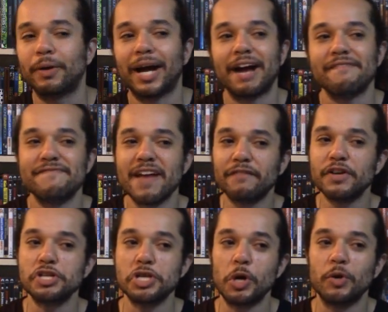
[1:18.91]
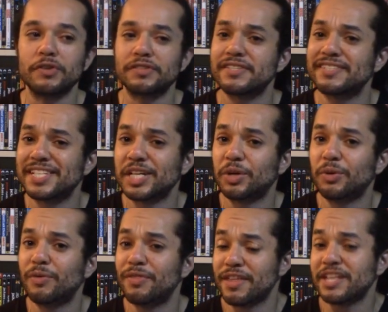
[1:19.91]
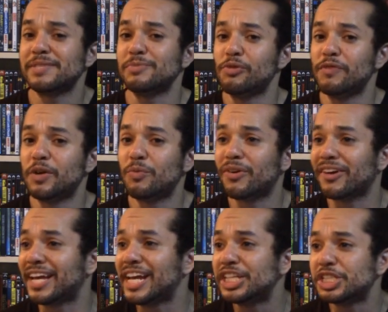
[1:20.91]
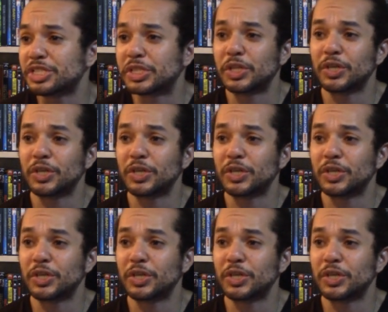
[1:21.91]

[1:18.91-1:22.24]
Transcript: but I've never noticed until this movie where he just